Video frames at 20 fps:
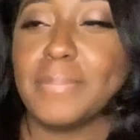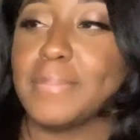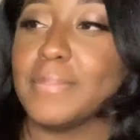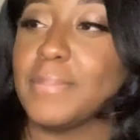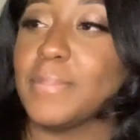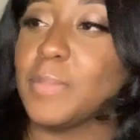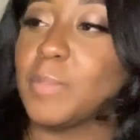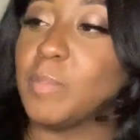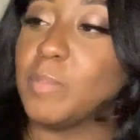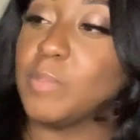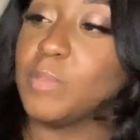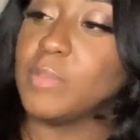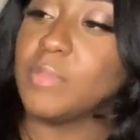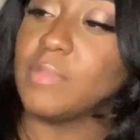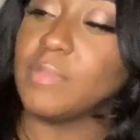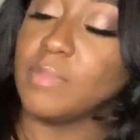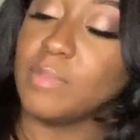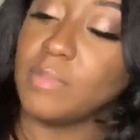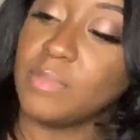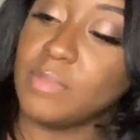
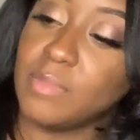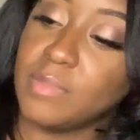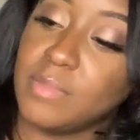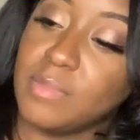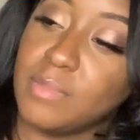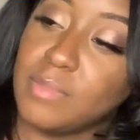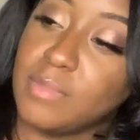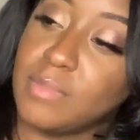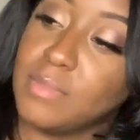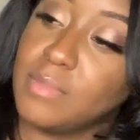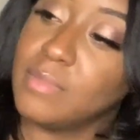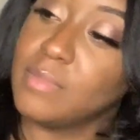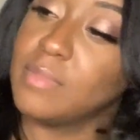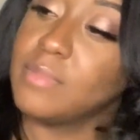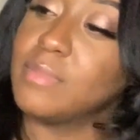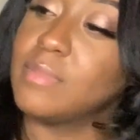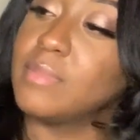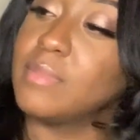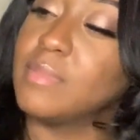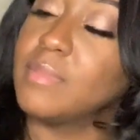
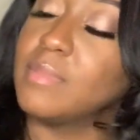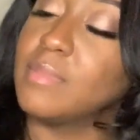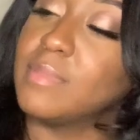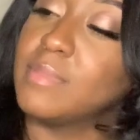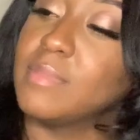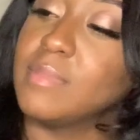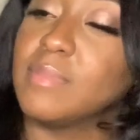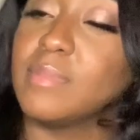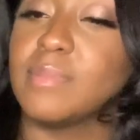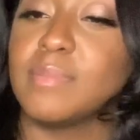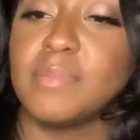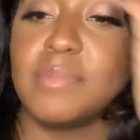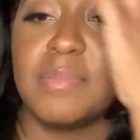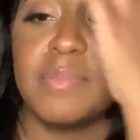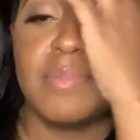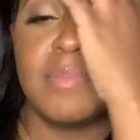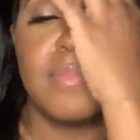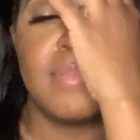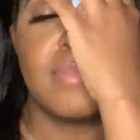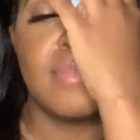
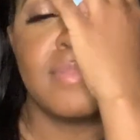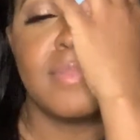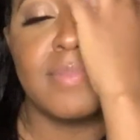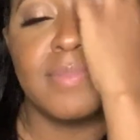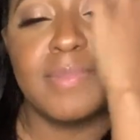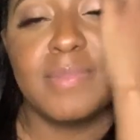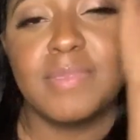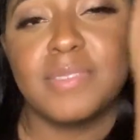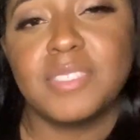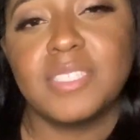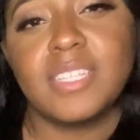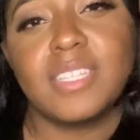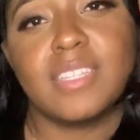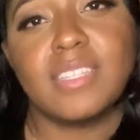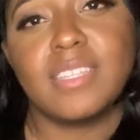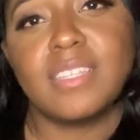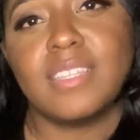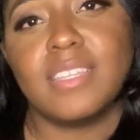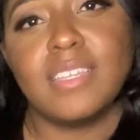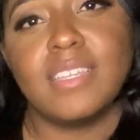
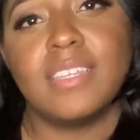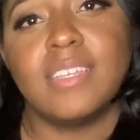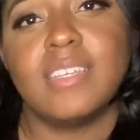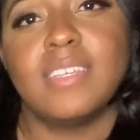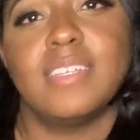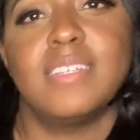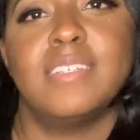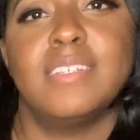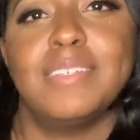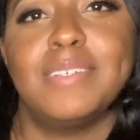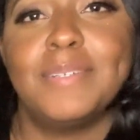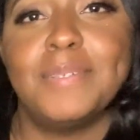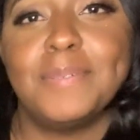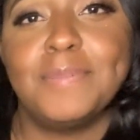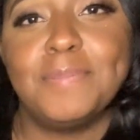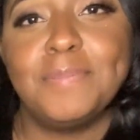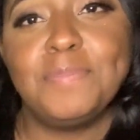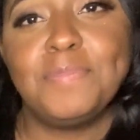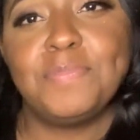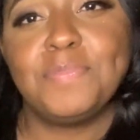
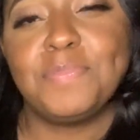[no speech]